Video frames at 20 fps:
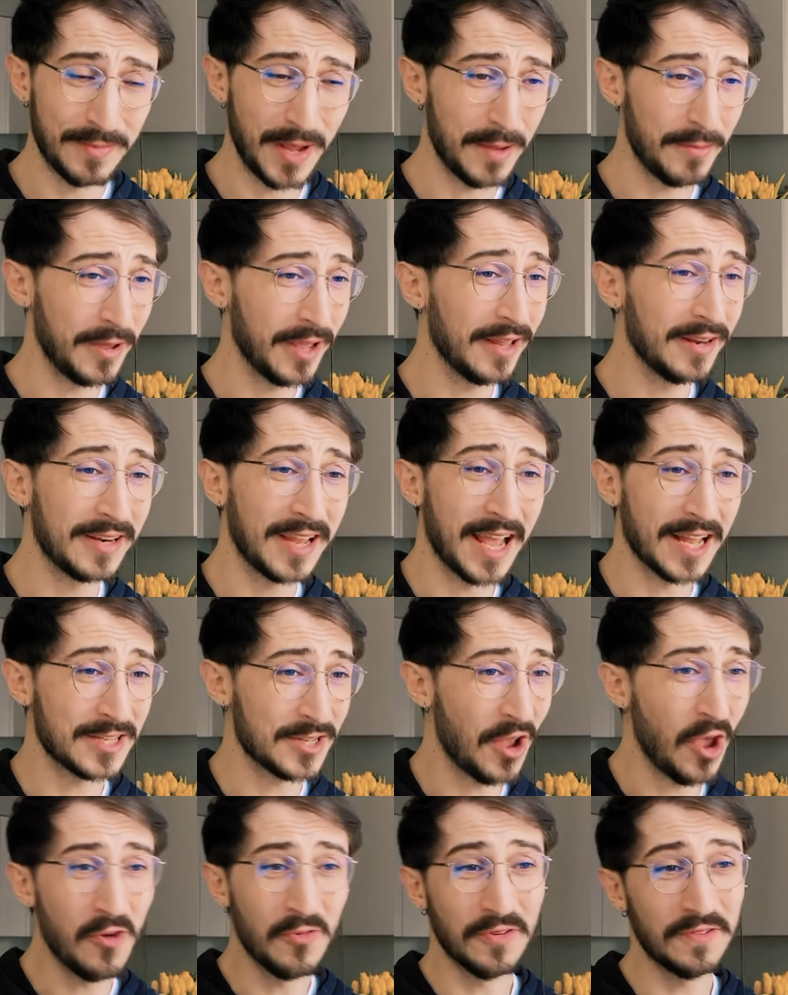Maybe it gets
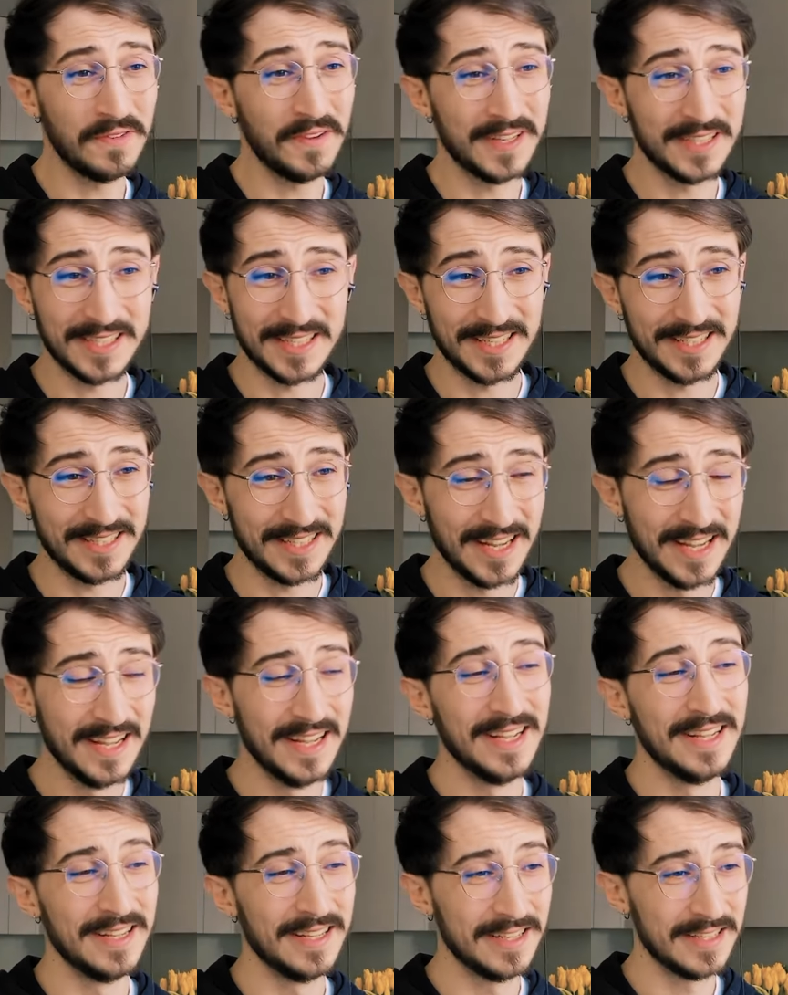overfitted,
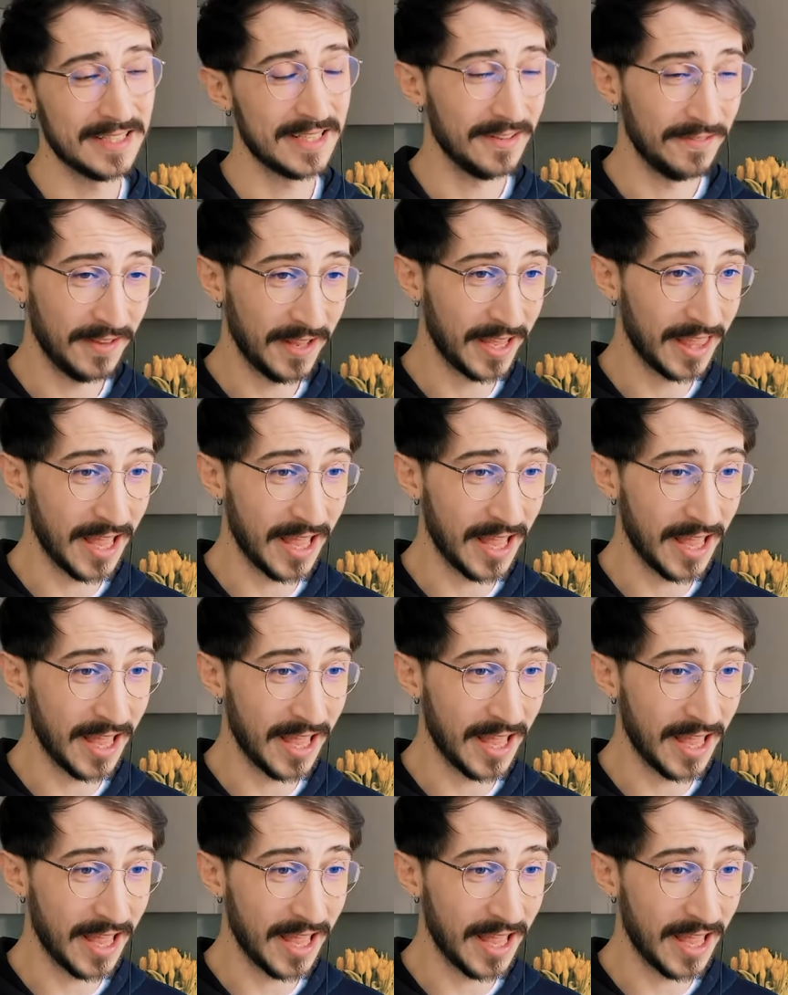stuff like